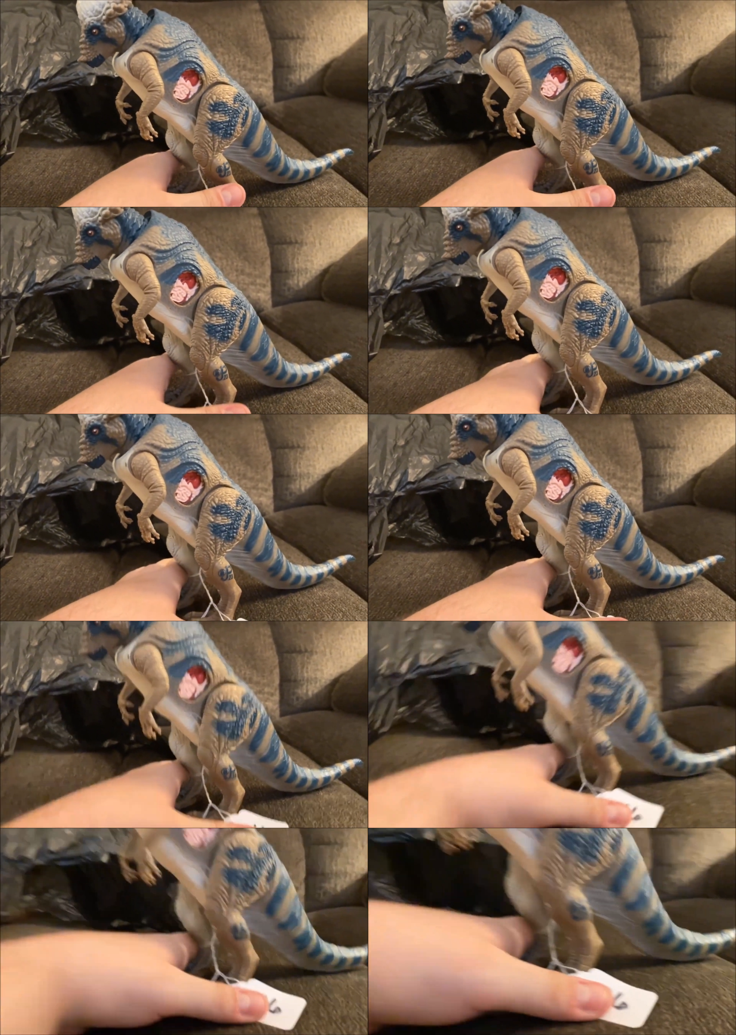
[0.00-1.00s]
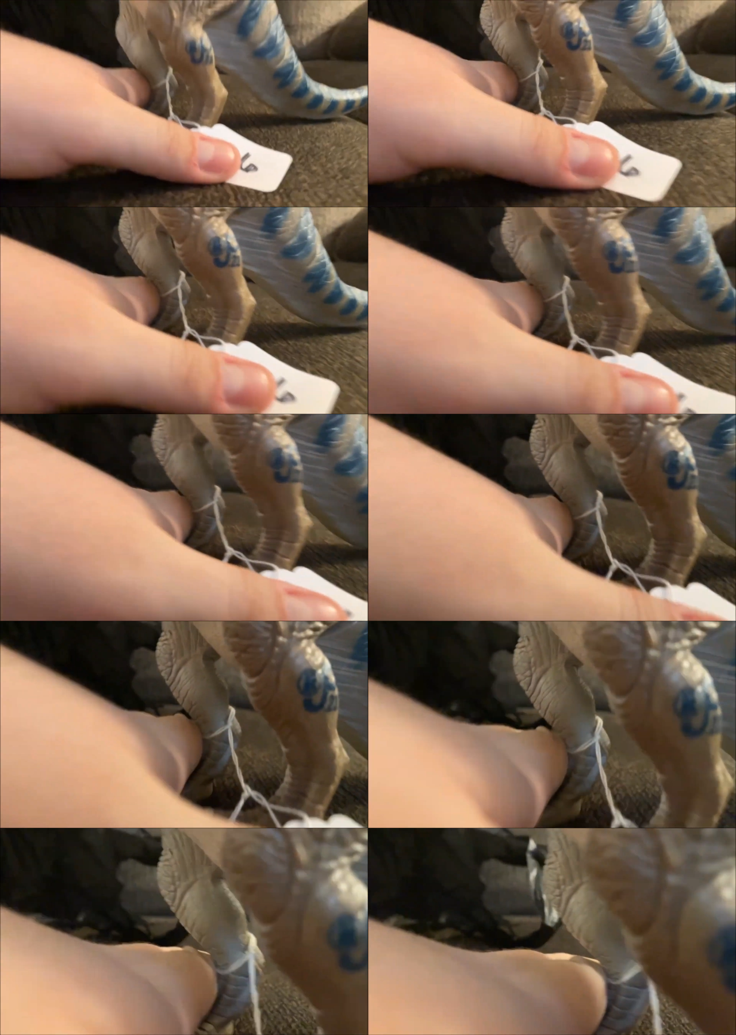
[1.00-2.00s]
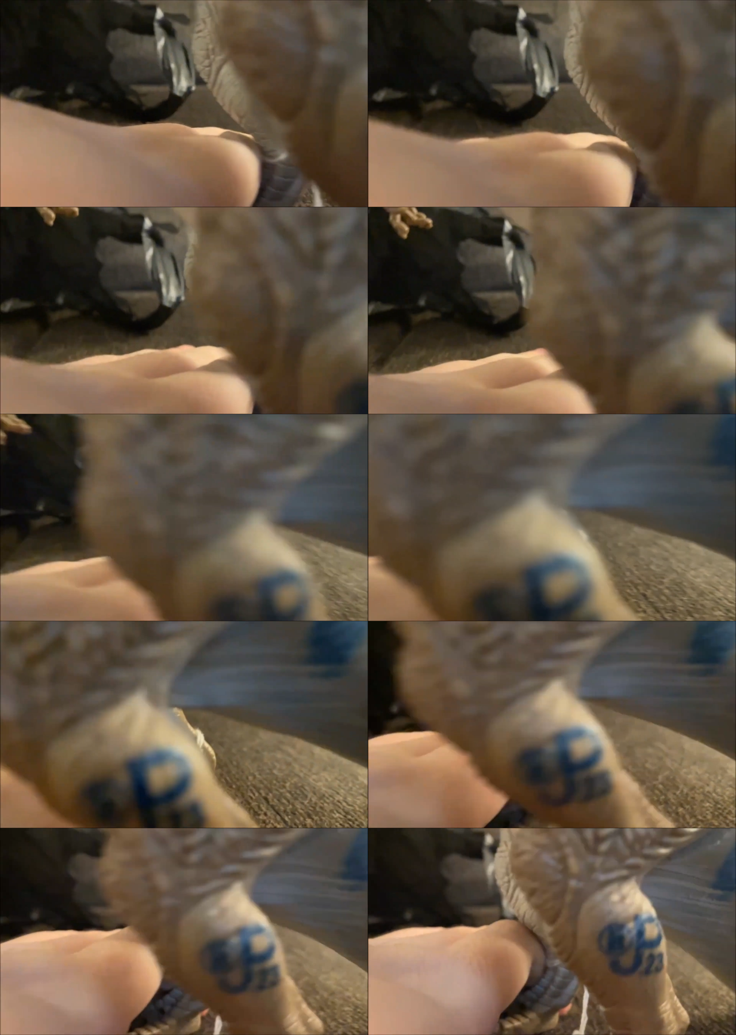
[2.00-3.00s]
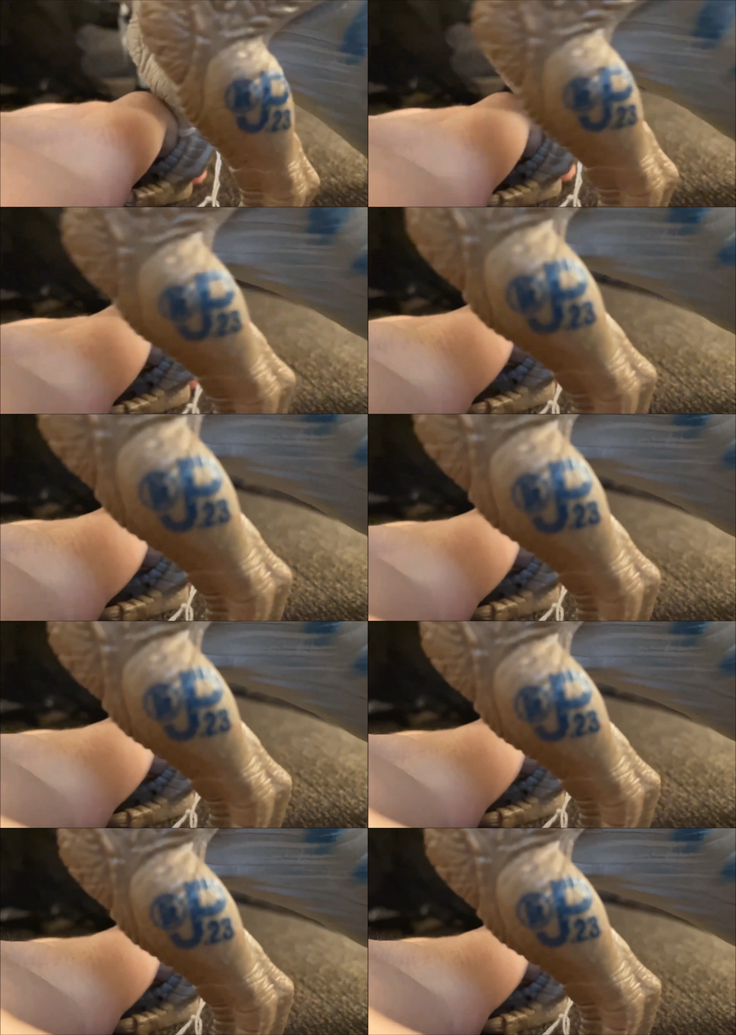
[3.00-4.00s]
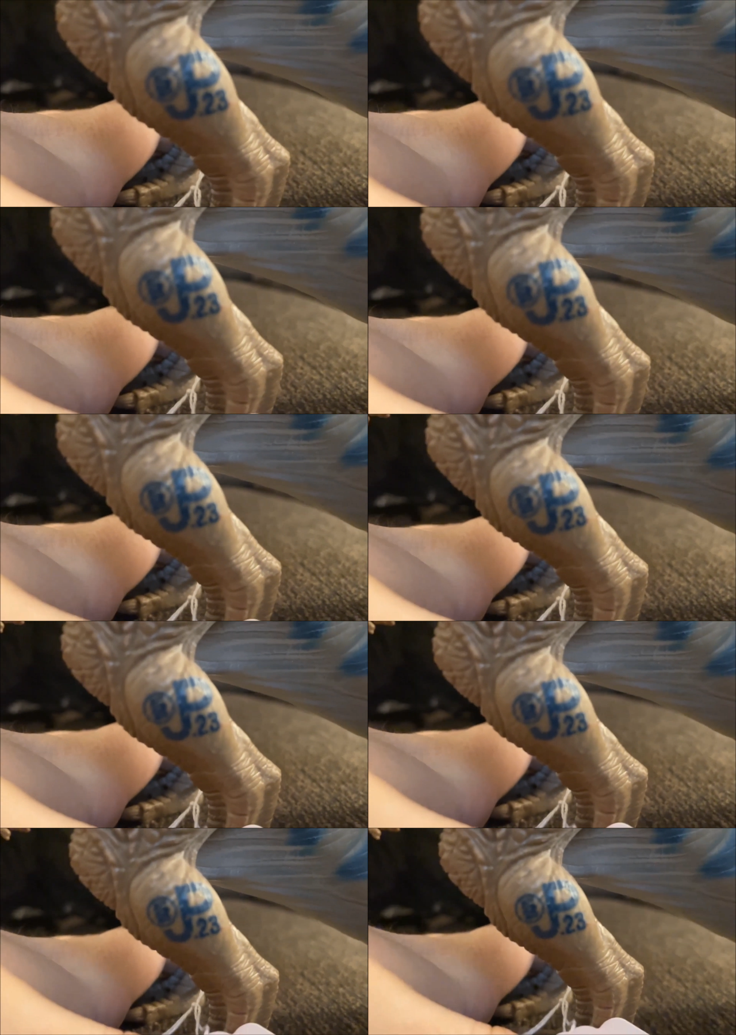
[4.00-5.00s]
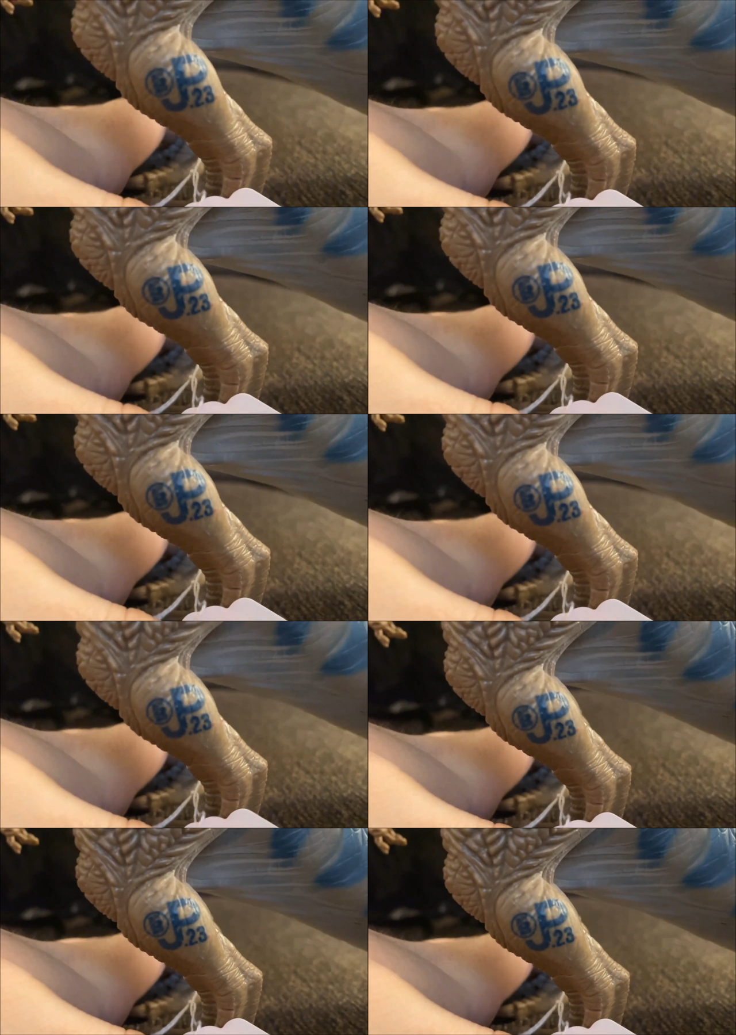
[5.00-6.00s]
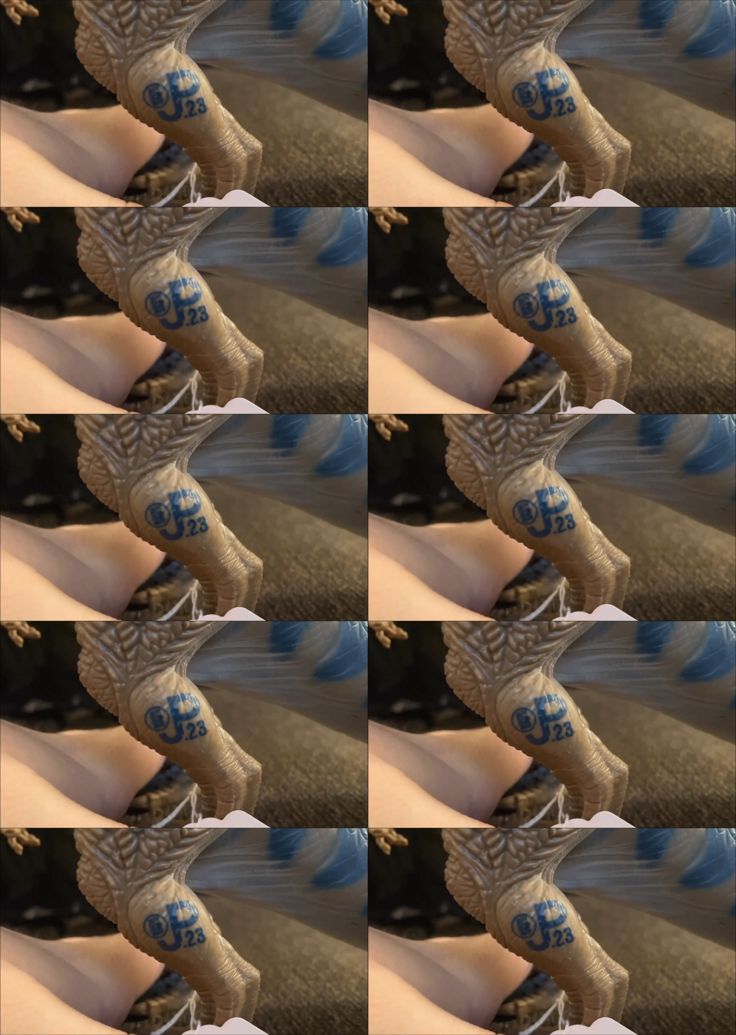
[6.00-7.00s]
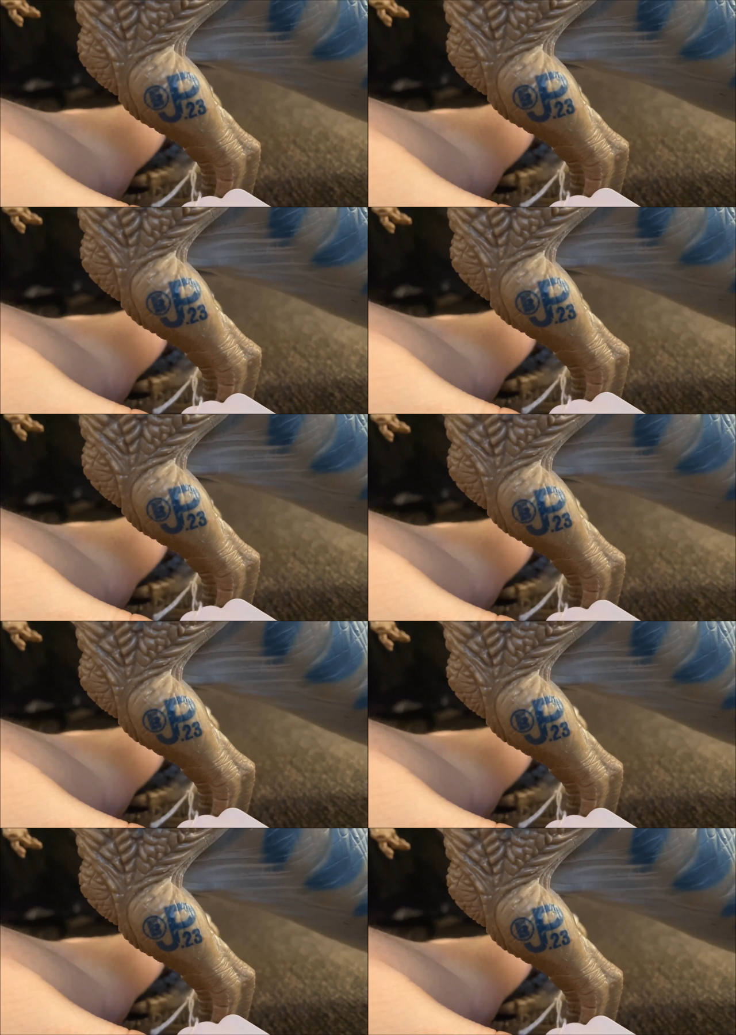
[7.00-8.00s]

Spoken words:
Nobody's mouth can be seen.